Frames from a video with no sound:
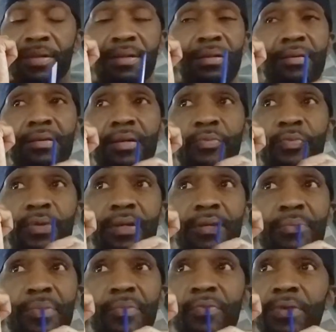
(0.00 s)
Lord
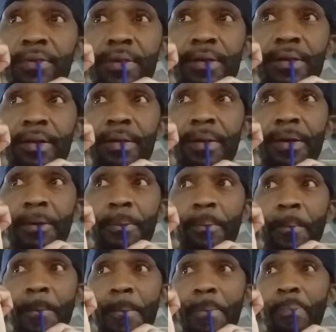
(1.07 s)
forgive me for saying that.
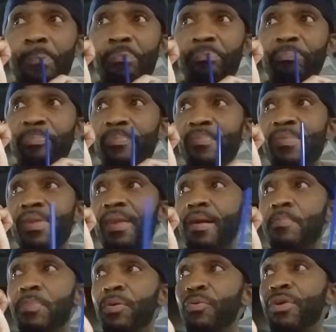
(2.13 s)

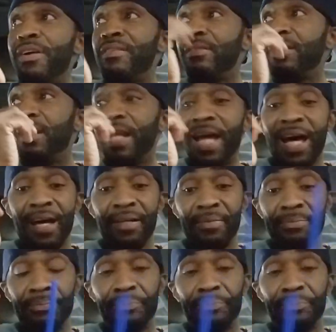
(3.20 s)
But where's the lie?